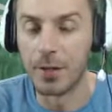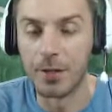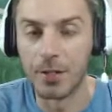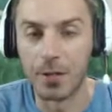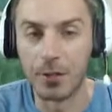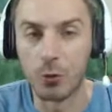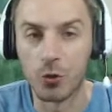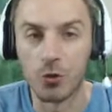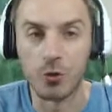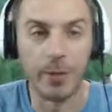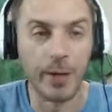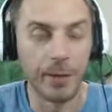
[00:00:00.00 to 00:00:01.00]
and Nintendo
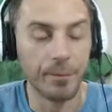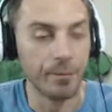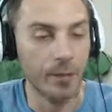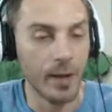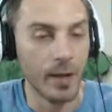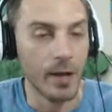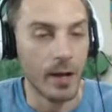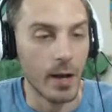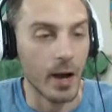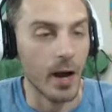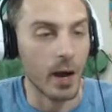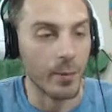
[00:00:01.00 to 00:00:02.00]
streaming.
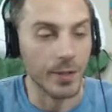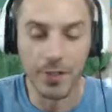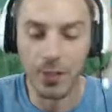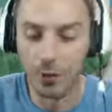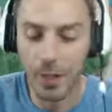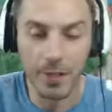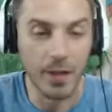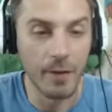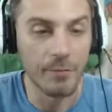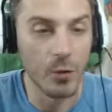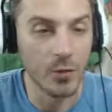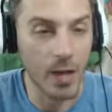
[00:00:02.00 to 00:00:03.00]
Until next
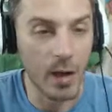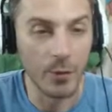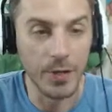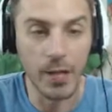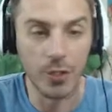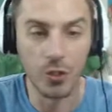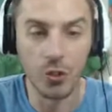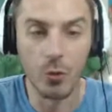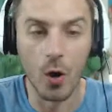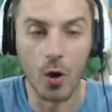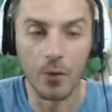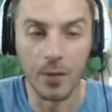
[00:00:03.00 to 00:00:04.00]
time, folks, I will catch
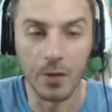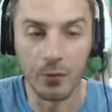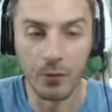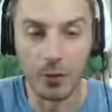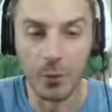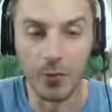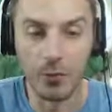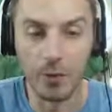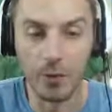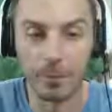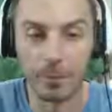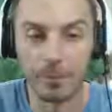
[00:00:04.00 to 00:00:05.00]
you on the flippity
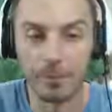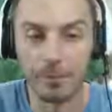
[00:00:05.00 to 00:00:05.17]
flip.